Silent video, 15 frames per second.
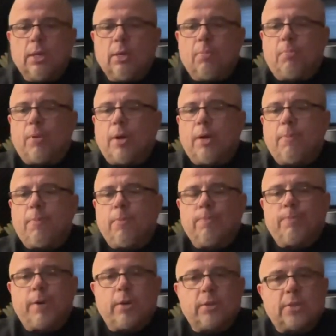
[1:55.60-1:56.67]
but
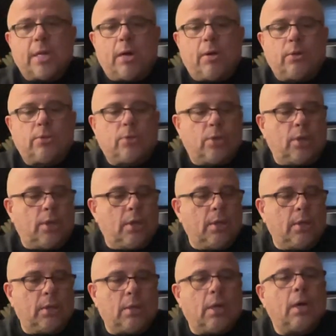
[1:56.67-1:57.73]
Parasound is good.
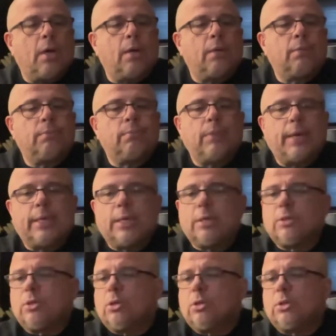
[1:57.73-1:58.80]
I guess
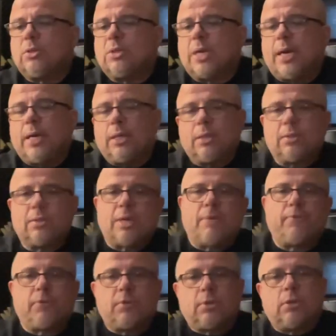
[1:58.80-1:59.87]
they're designed in San
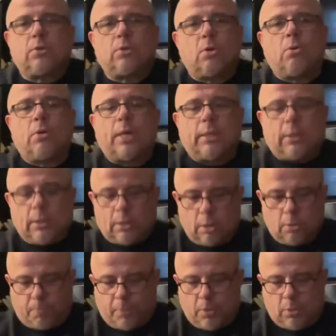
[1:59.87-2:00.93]
Francisco, and I think they're
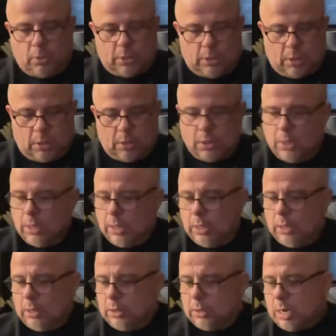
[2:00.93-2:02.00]
built in
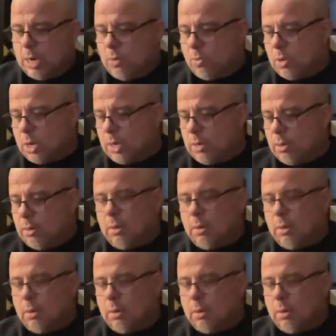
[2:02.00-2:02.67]
Taiwan.